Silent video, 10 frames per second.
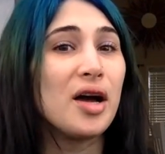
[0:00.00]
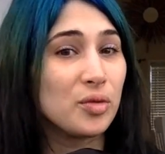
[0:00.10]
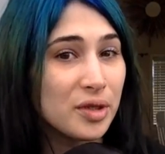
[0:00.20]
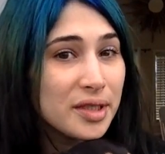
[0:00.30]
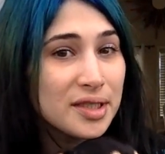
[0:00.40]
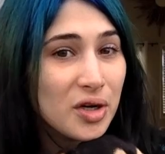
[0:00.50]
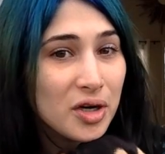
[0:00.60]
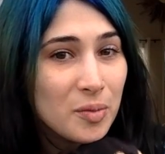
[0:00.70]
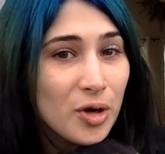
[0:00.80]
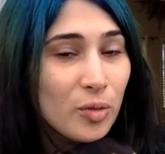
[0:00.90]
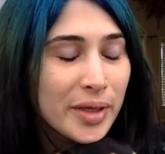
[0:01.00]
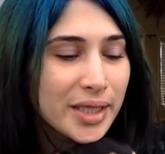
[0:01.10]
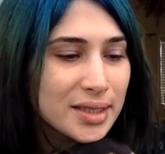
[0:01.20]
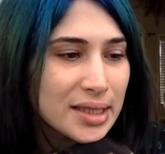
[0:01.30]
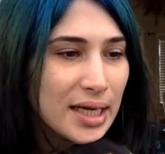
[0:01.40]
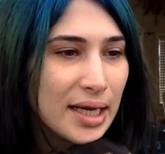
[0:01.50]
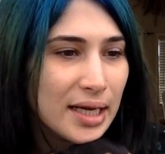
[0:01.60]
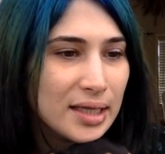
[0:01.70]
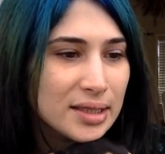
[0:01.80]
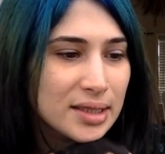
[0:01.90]
a really dark moment,
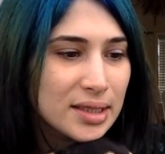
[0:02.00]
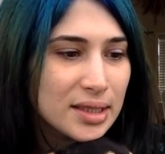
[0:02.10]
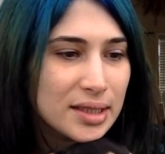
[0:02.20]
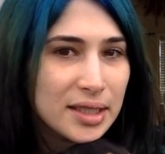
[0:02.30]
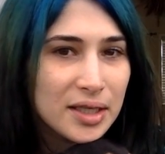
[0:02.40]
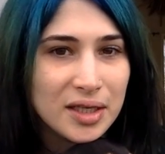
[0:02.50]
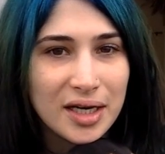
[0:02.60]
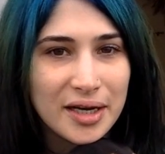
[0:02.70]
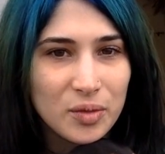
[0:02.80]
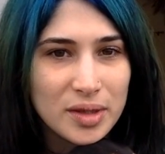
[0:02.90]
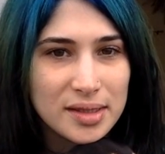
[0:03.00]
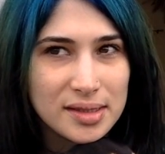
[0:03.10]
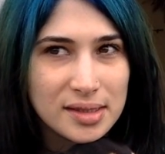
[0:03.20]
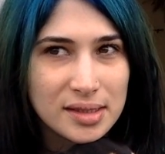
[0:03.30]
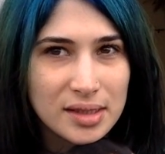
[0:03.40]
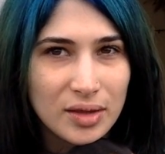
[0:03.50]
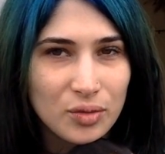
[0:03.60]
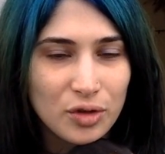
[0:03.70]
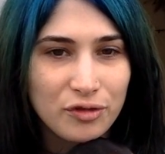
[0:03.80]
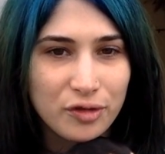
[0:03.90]
and there I was
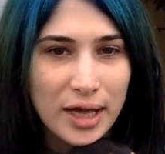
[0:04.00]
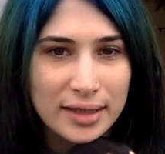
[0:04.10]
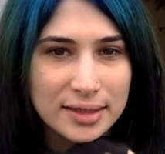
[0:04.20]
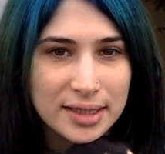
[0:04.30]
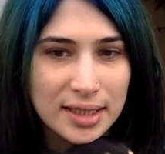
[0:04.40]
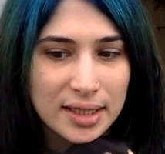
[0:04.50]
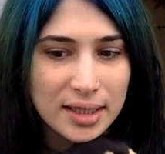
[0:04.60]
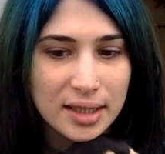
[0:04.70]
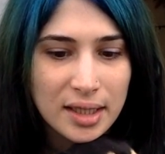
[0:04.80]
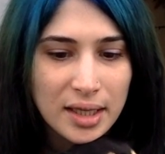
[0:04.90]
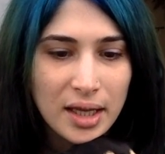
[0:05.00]
reflecting